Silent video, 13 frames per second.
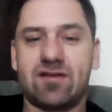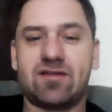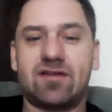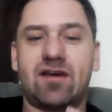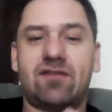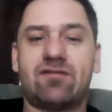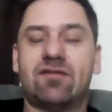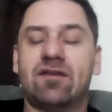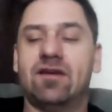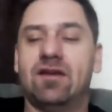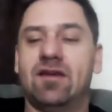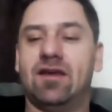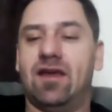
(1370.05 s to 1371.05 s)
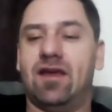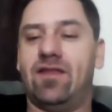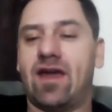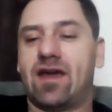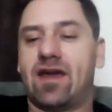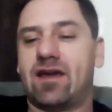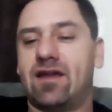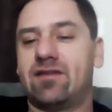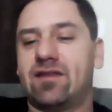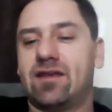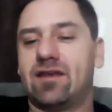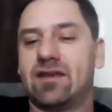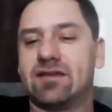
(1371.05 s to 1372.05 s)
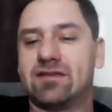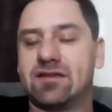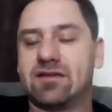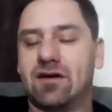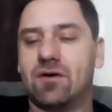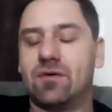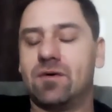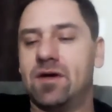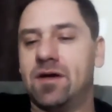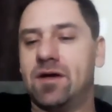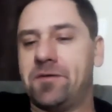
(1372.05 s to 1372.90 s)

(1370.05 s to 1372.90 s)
stuff, and that kind of thing. So